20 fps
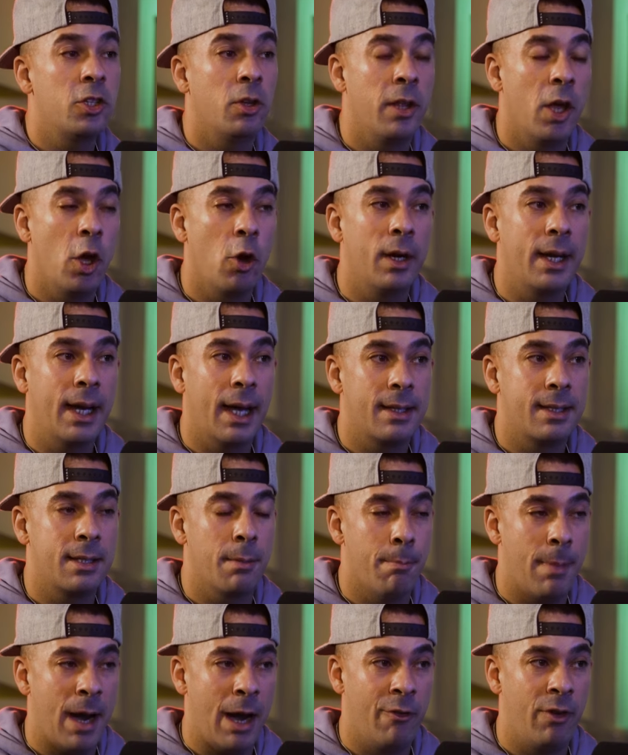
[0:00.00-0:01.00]
So they only had to
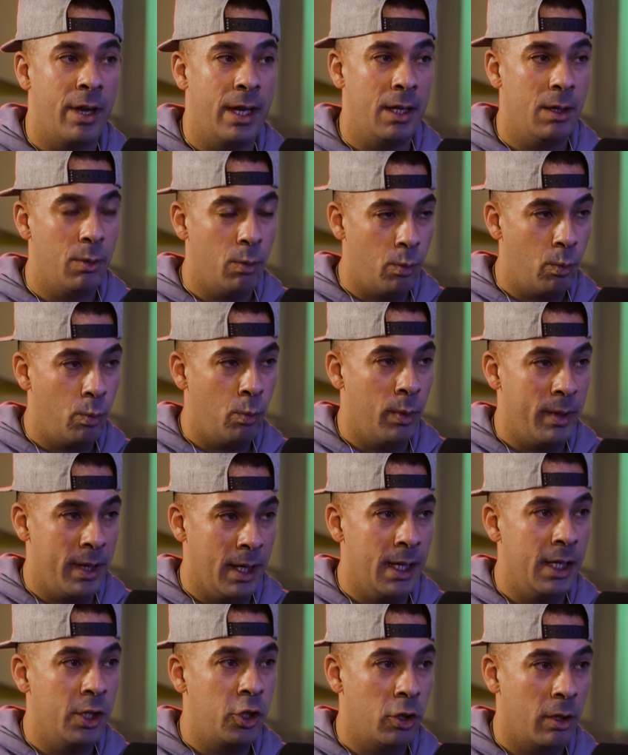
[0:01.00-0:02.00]
marry
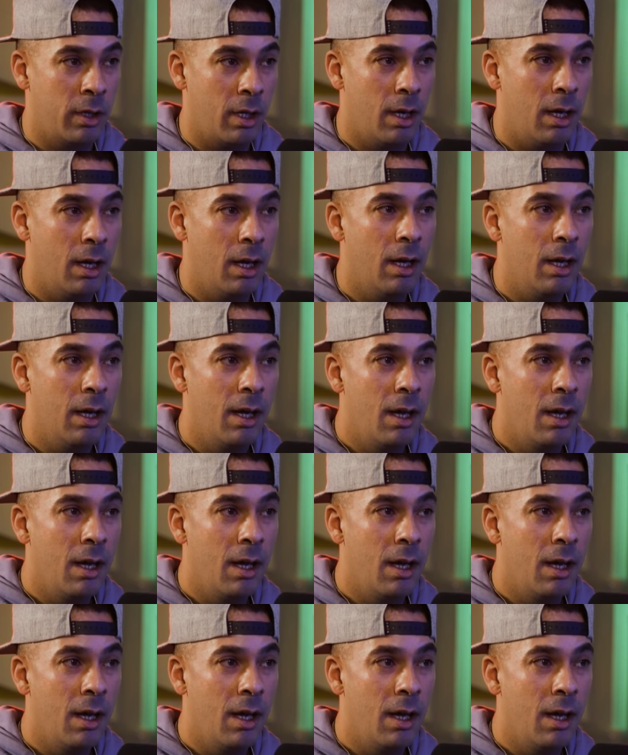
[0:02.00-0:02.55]
within each other,